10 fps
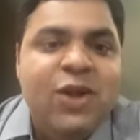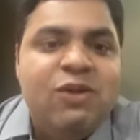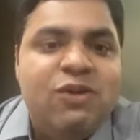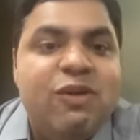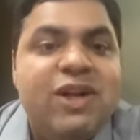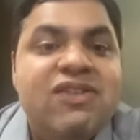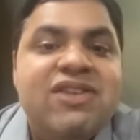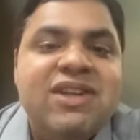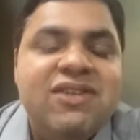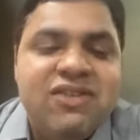So for
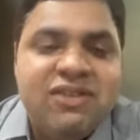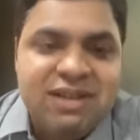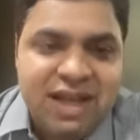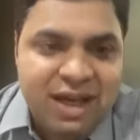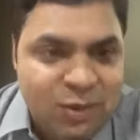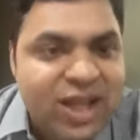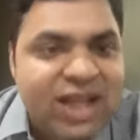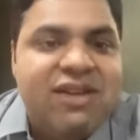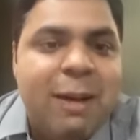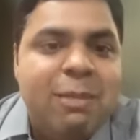instance, a good
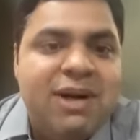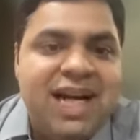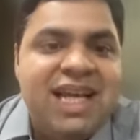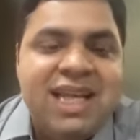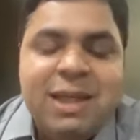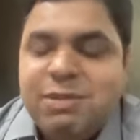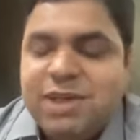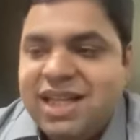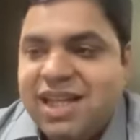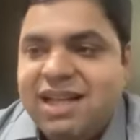example, right? I keep
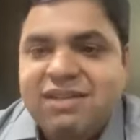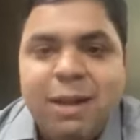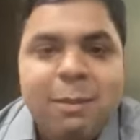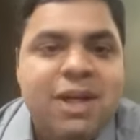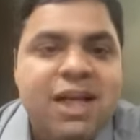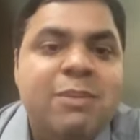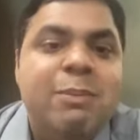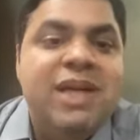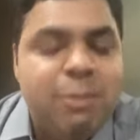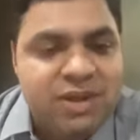taking that example, is a
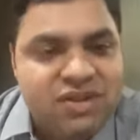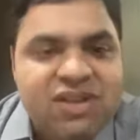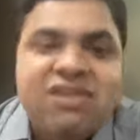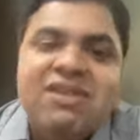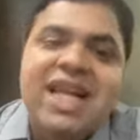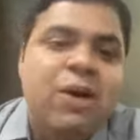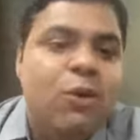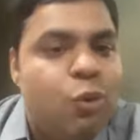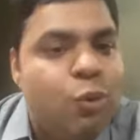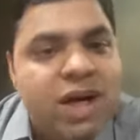business
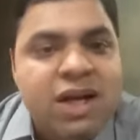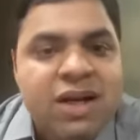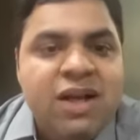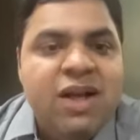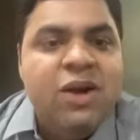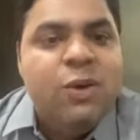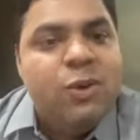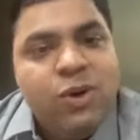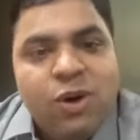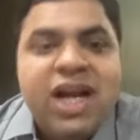like Uber
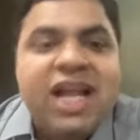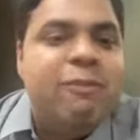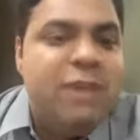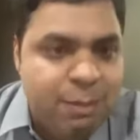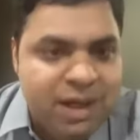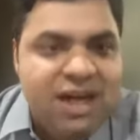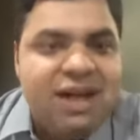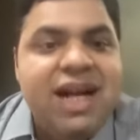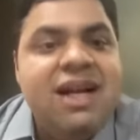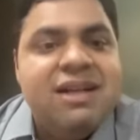could not have been
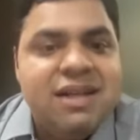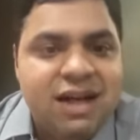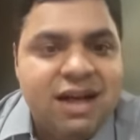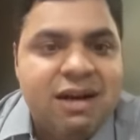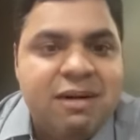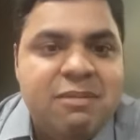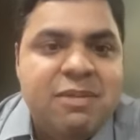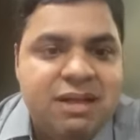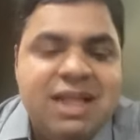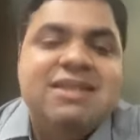built, right?
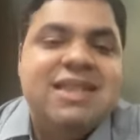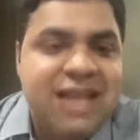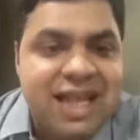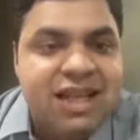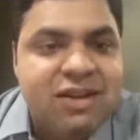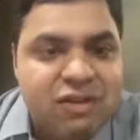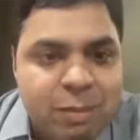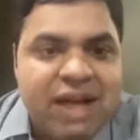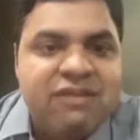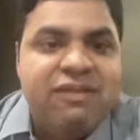Let's say 10 years
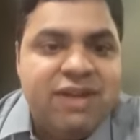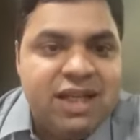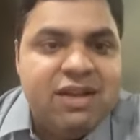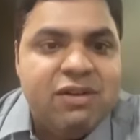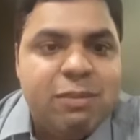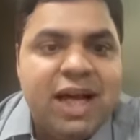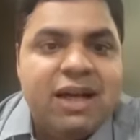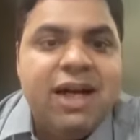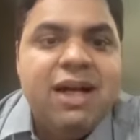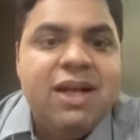back, 15 years back,
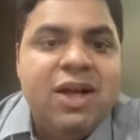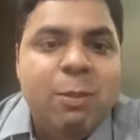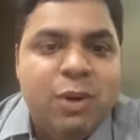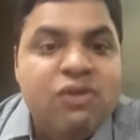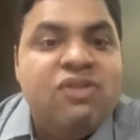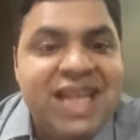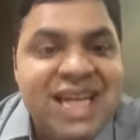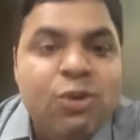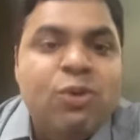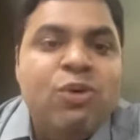right? Because
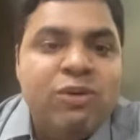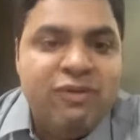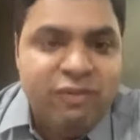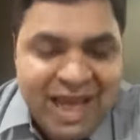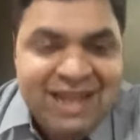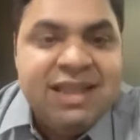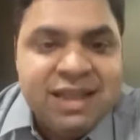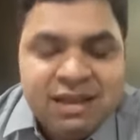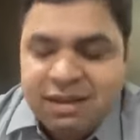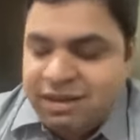they do
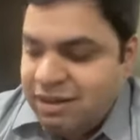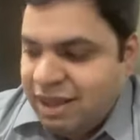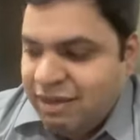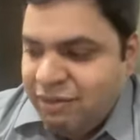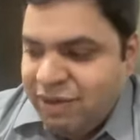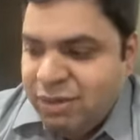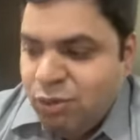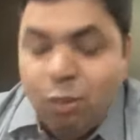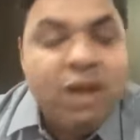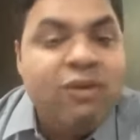when
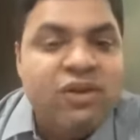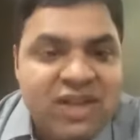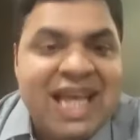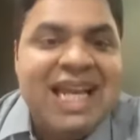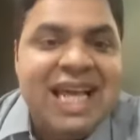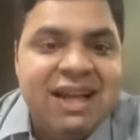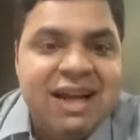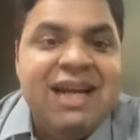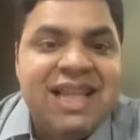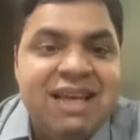Uber was scaling, right?